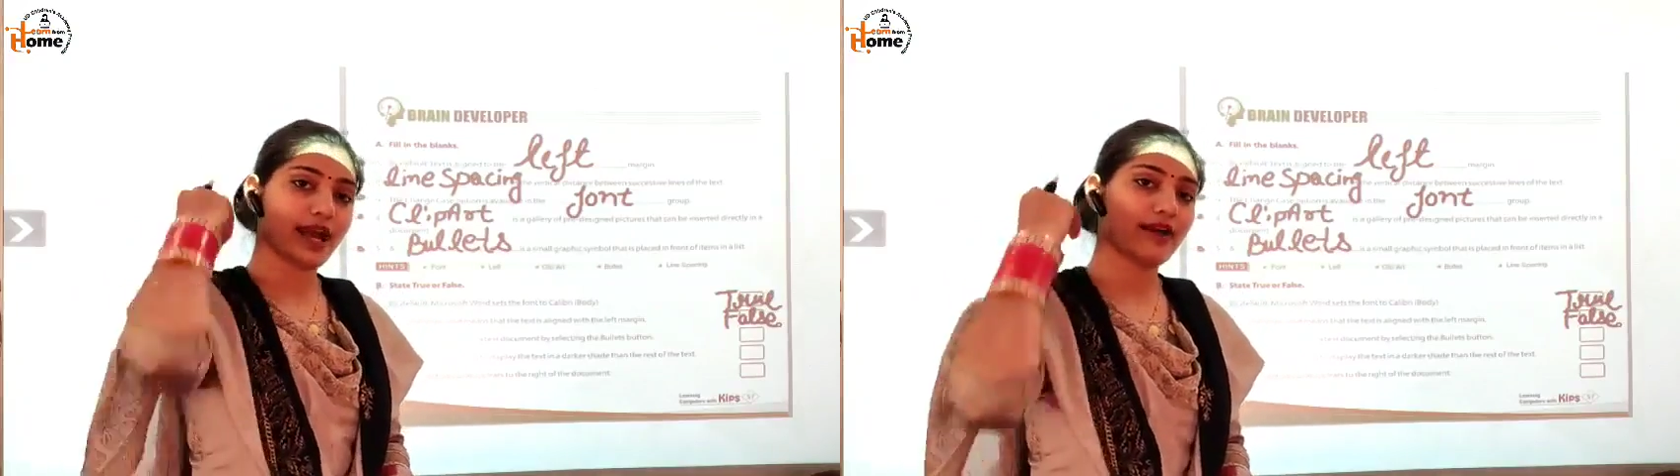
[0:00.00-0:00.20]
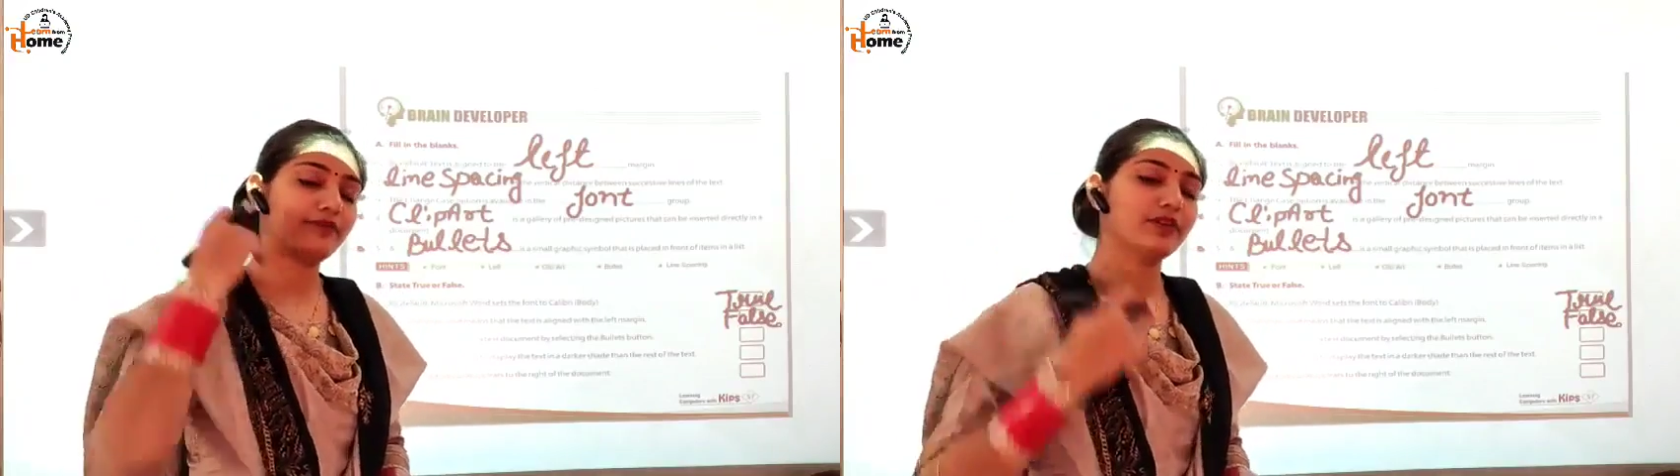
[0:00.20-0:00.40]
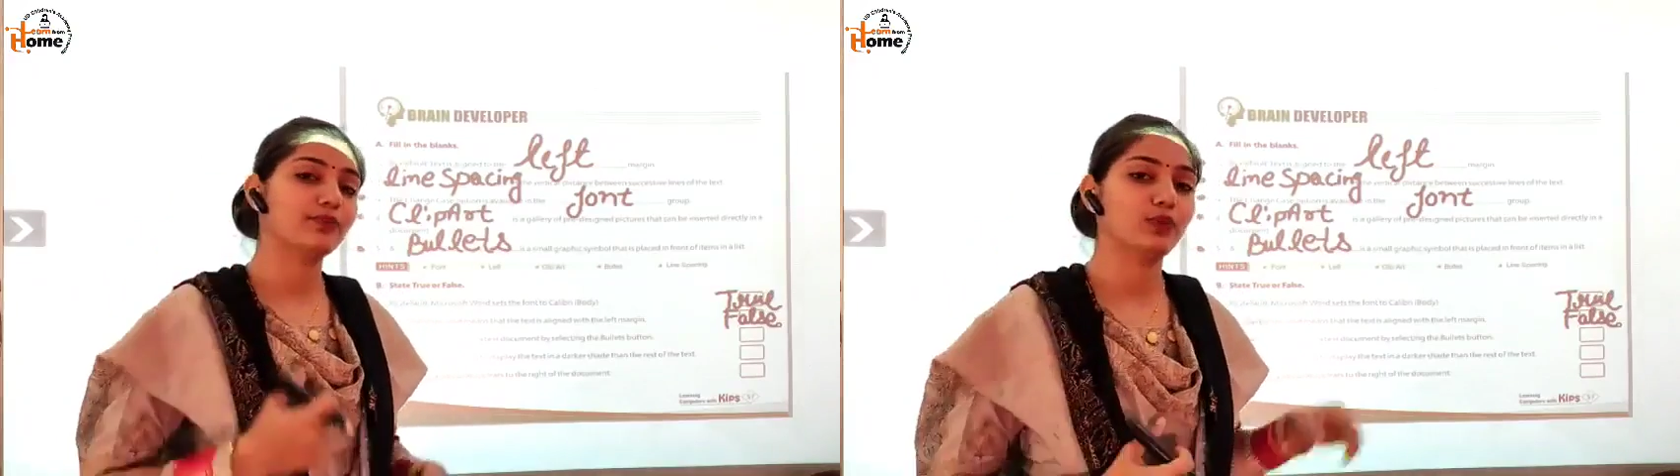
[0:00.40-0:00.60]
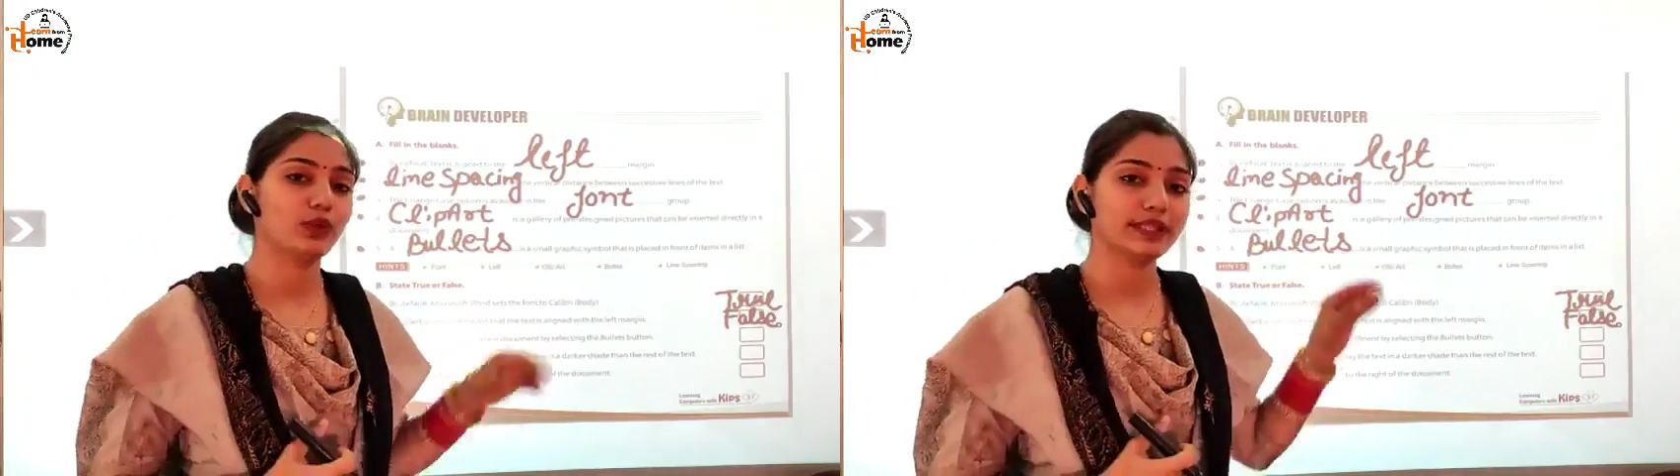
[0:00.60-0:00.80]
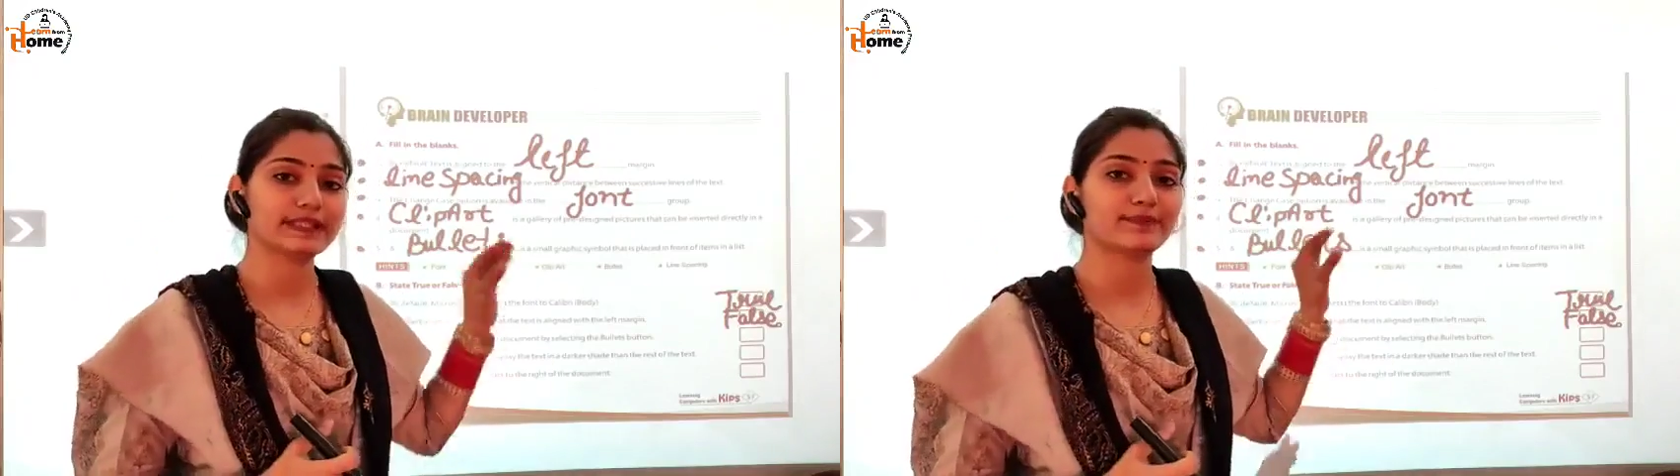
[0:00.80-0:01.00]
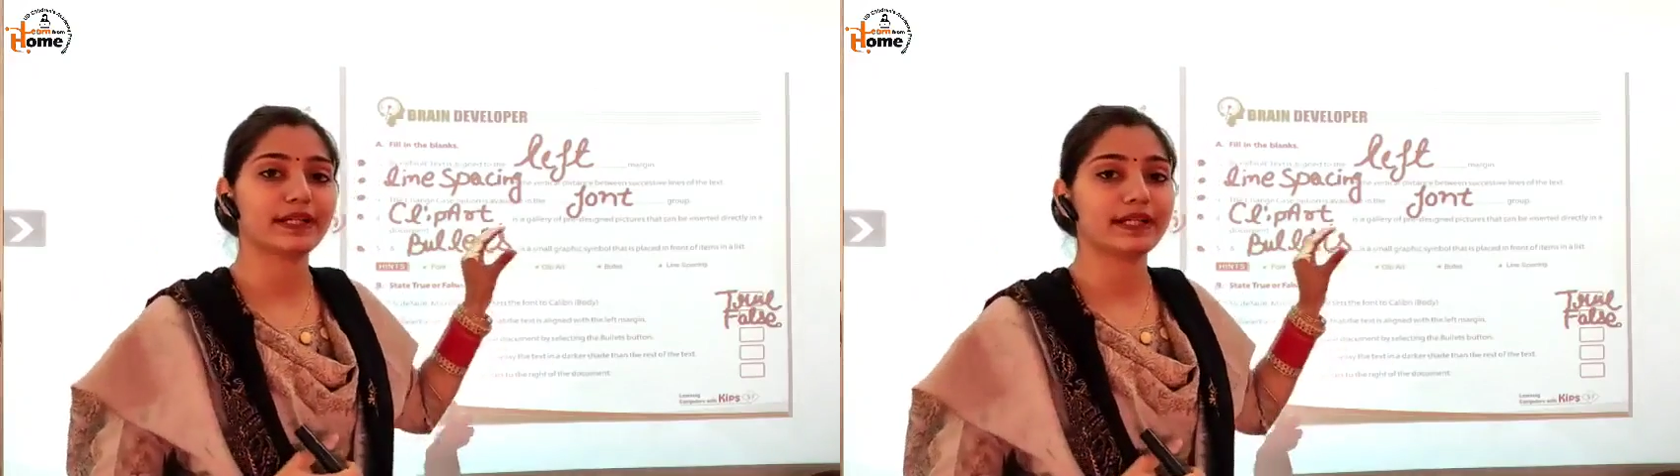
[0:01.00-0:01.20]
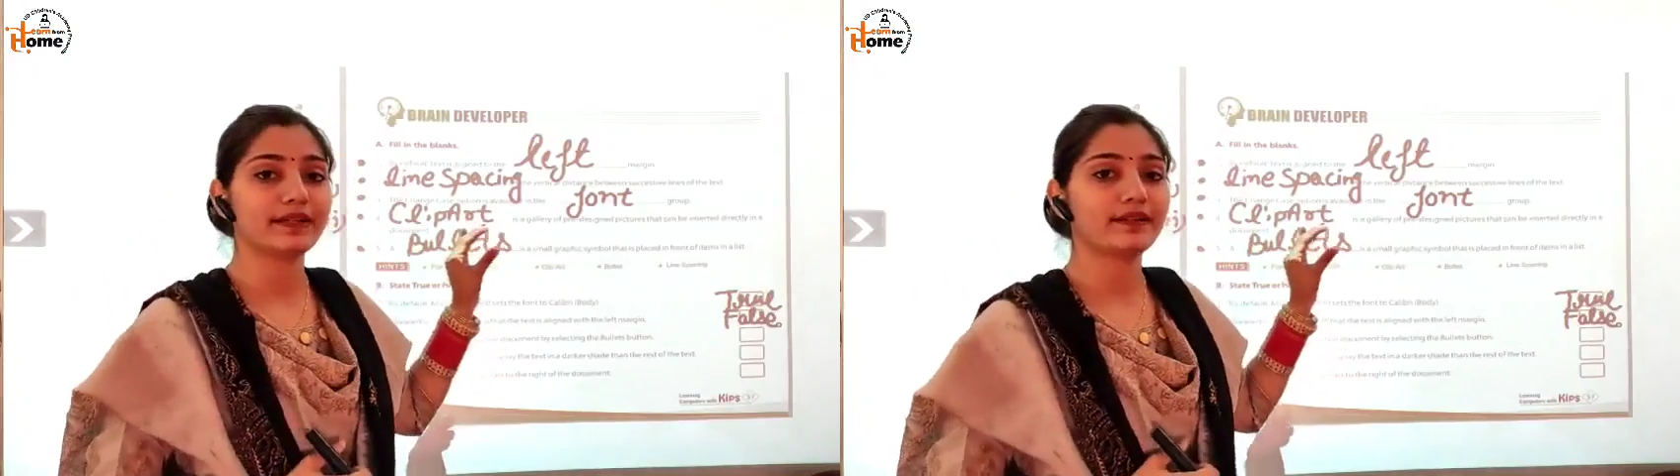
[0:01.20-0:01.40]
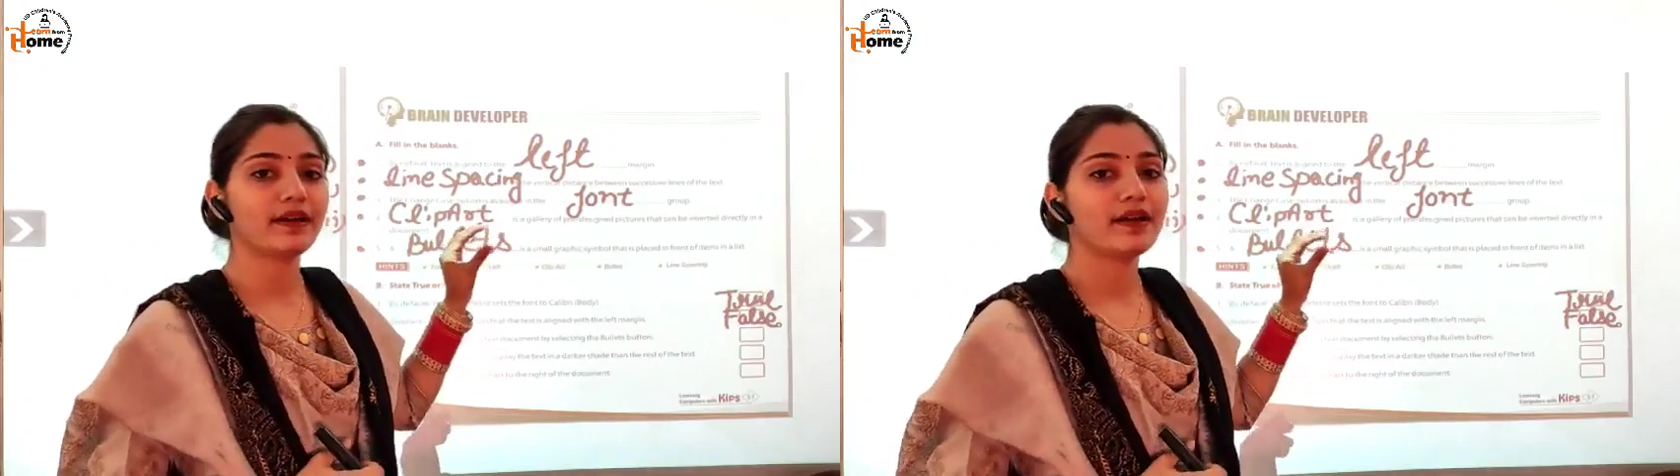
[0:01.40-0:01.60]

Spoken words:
have bullets button